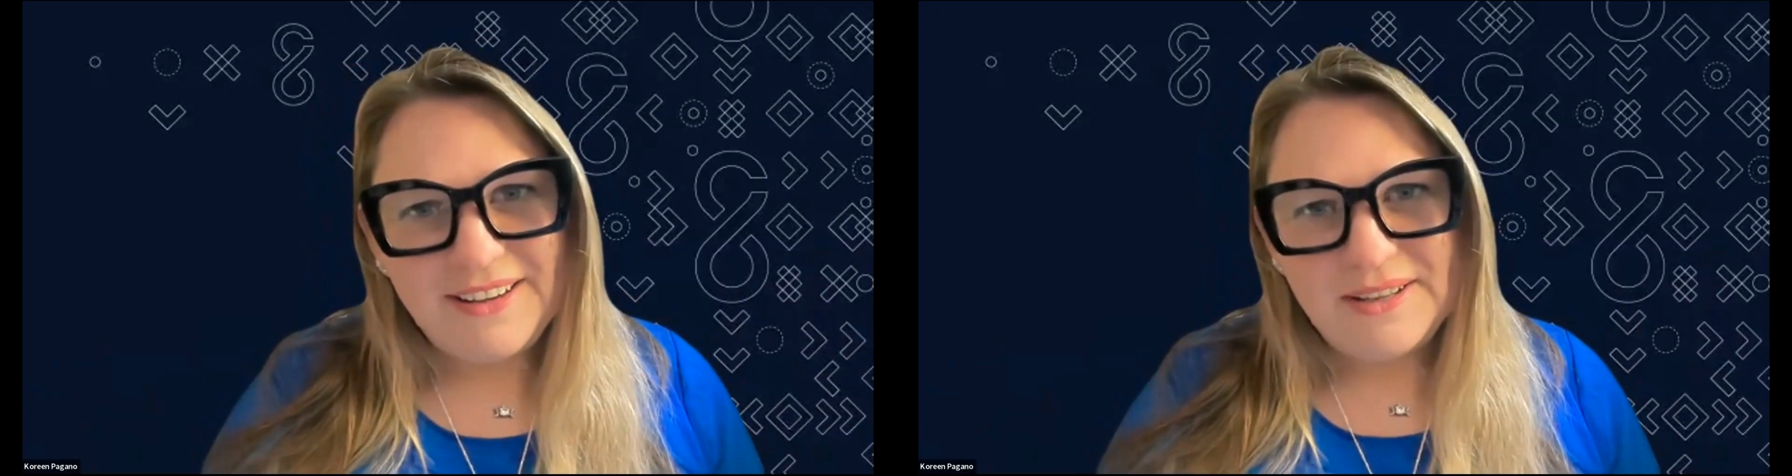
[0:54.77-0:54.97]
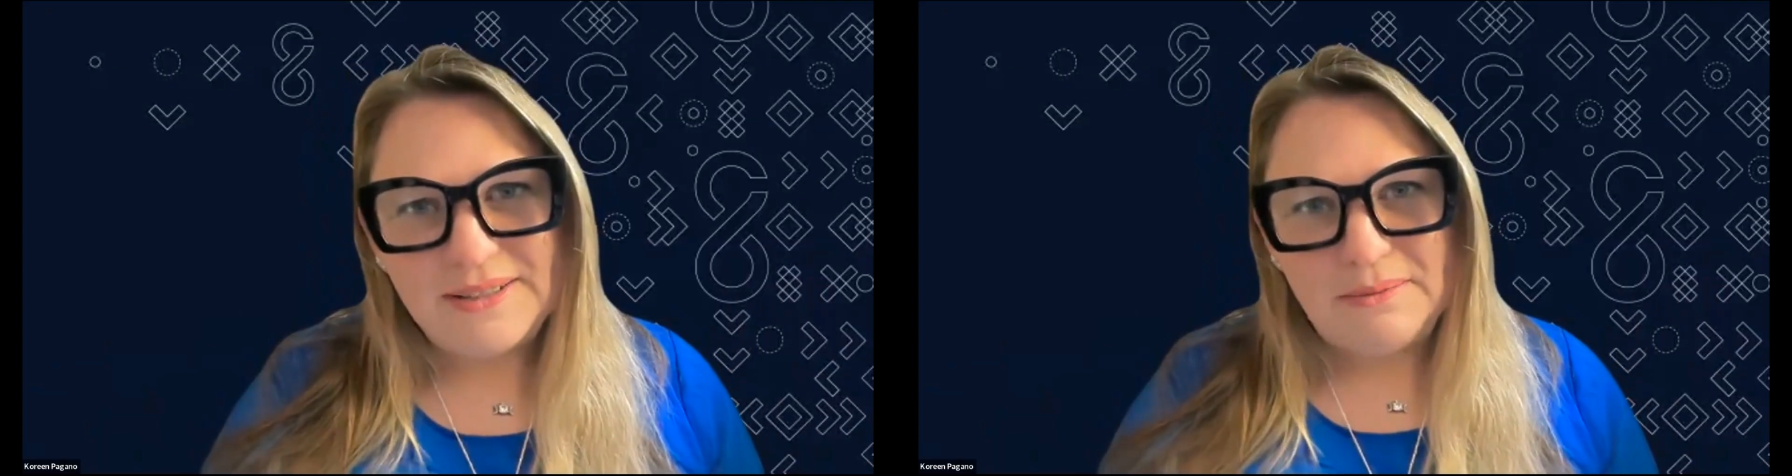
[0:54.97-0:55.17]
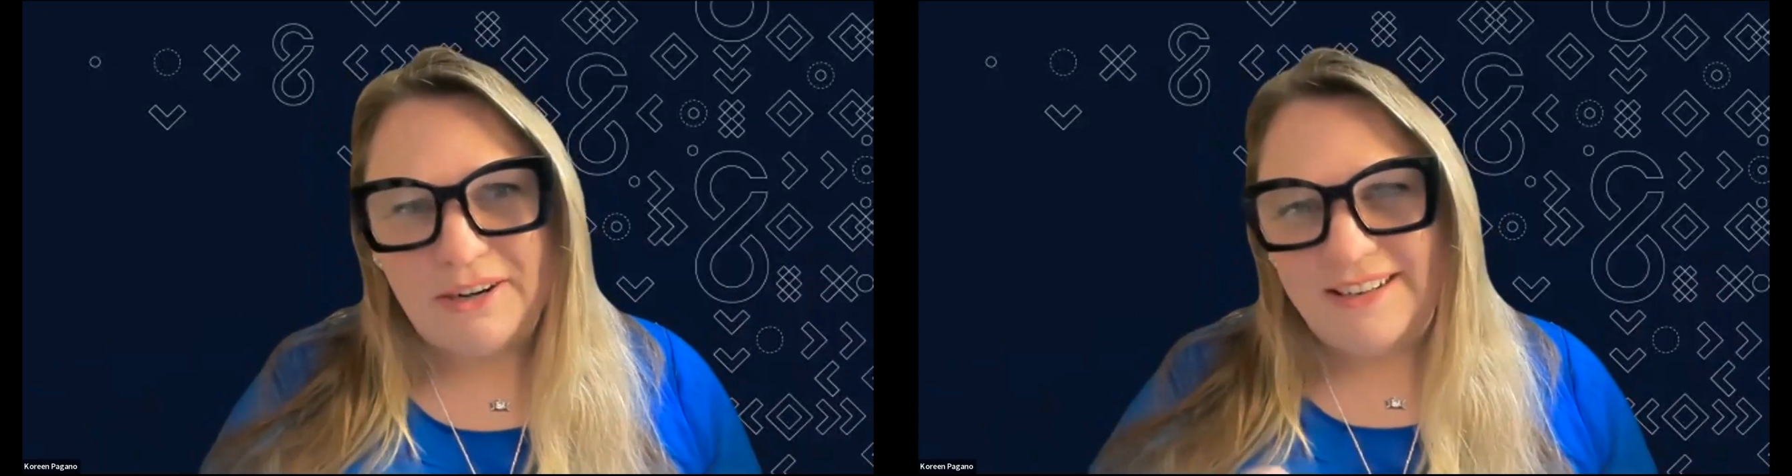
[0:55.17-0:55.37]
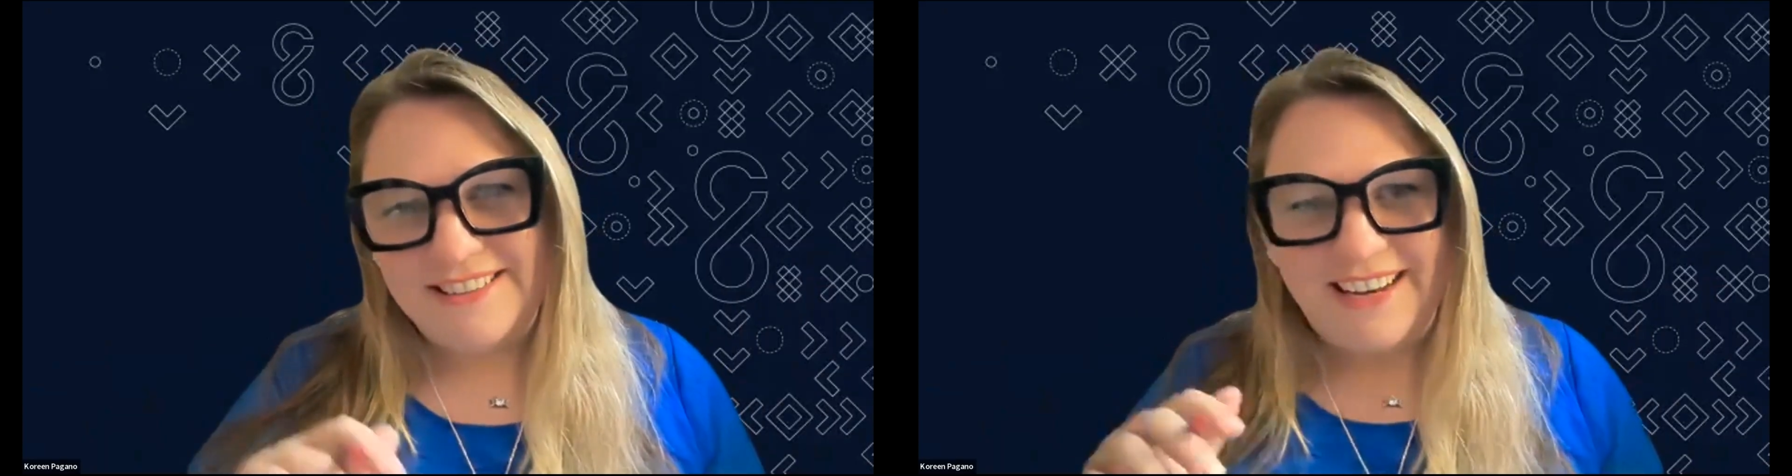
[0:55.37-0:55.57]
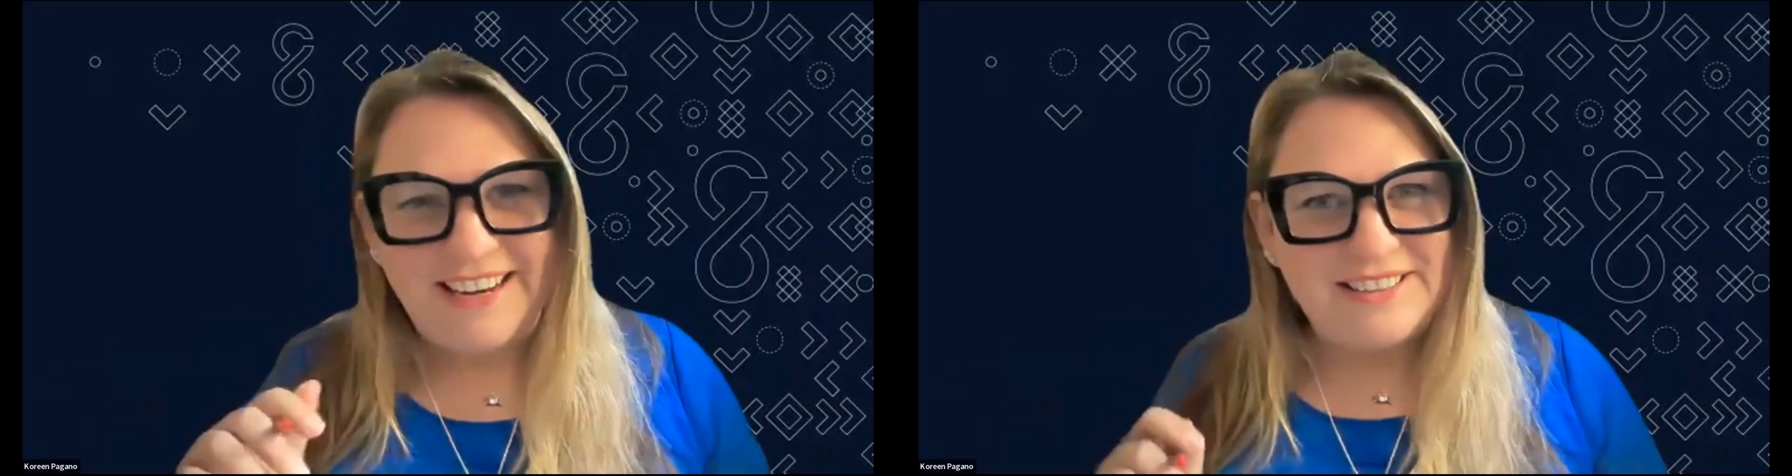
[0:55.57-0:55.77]
customer
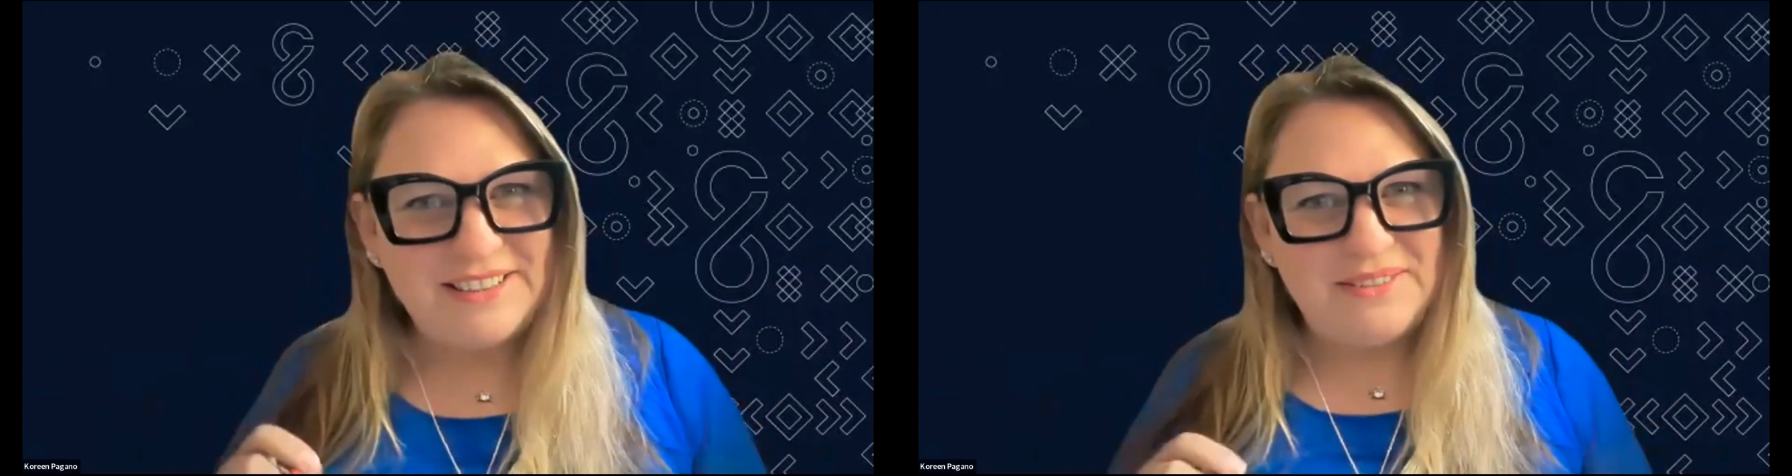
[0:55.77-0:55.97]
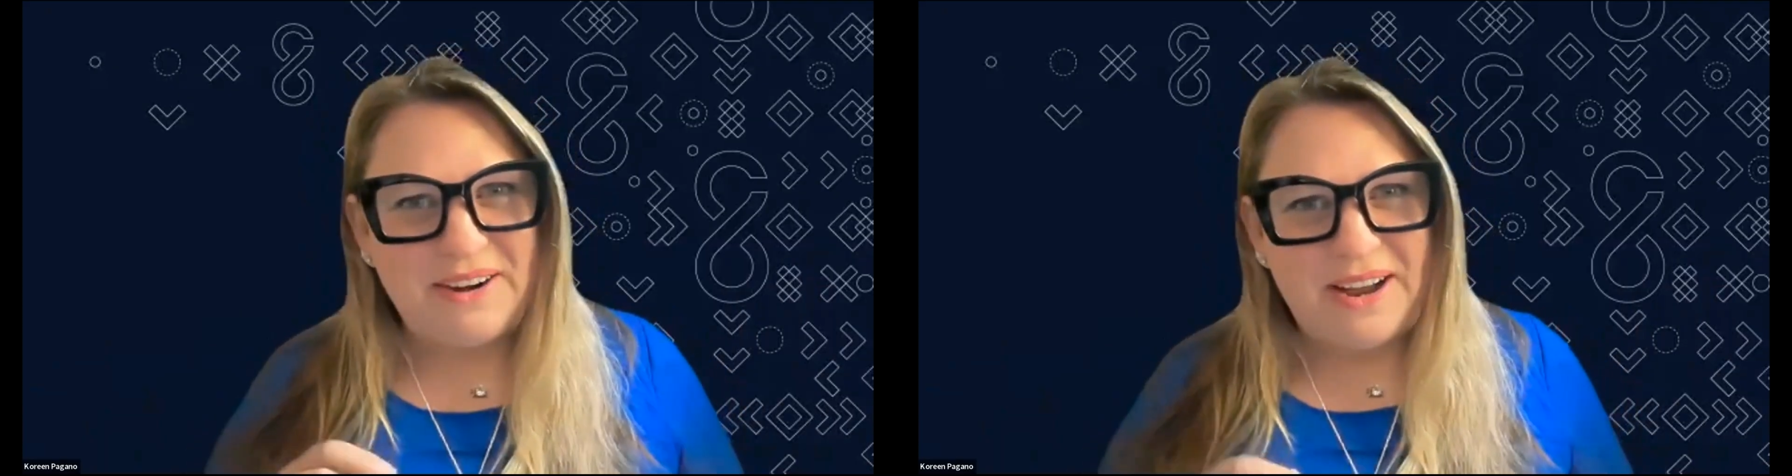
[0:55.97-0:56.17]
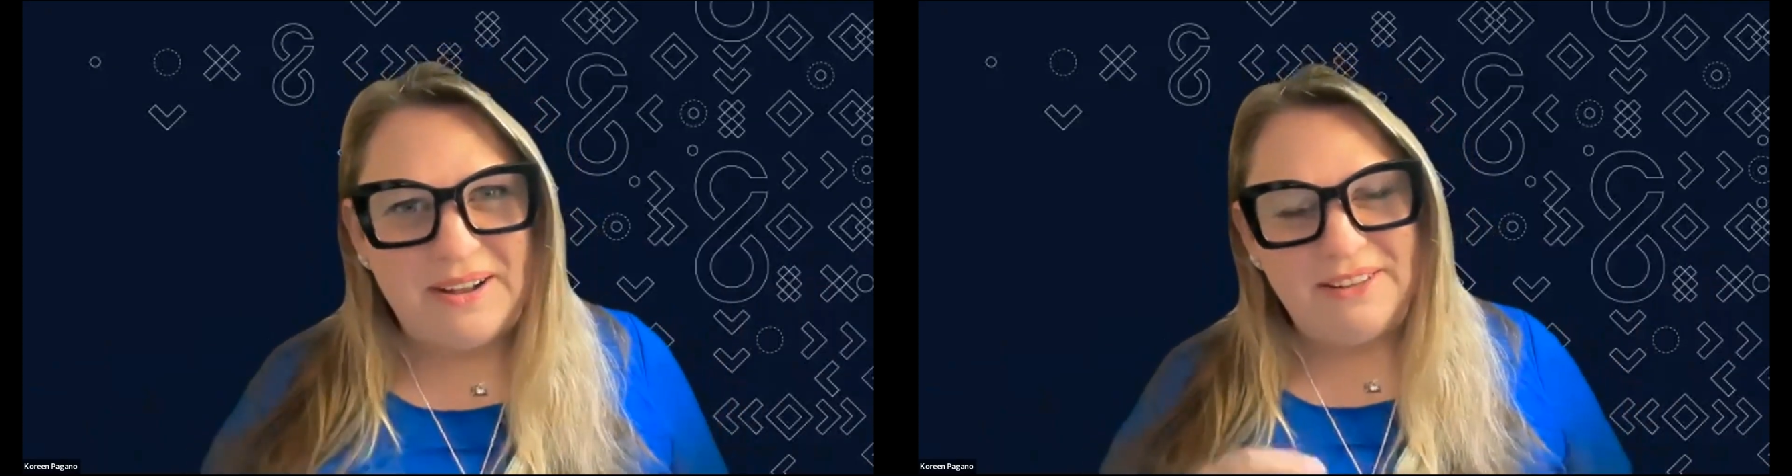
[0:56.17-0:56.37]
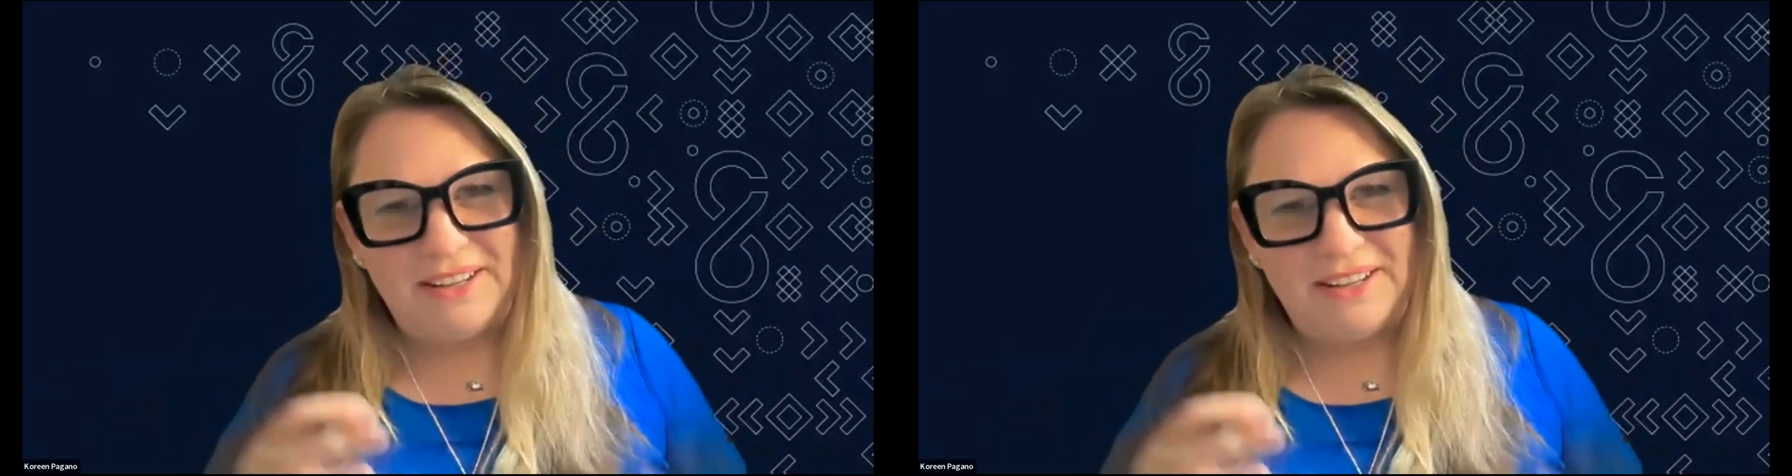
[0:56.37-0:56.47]
education, Rob?